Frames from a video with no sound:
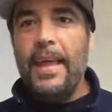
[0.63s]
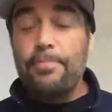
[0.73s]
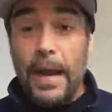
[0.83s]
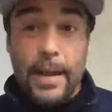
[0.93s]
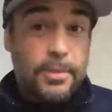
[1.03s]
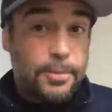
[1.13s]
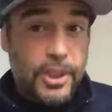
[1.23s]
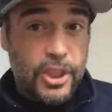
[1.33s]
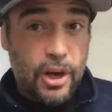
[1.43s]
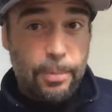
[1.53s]
Hey, my name is
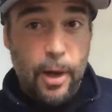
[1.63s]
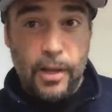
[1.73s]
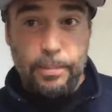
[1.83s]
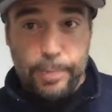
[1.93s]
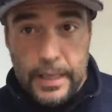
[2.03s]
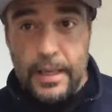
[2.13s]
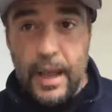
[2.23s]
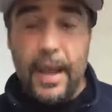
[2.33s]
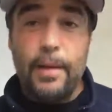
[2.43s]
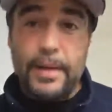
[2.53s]
Missionary Pauly
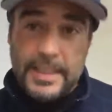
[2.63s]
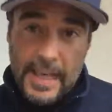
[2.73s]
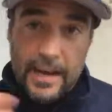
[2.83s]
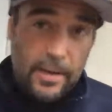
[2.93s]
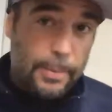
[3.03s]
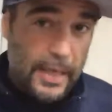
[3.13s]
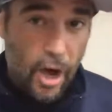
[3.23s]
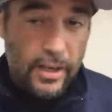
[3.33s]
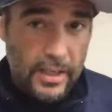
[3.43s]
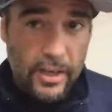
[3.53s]
B, and I'm excited to
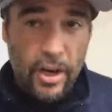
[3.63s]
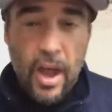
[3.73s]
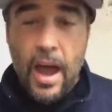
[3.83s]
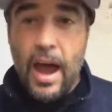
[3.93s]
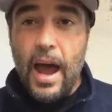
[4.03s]
be on here.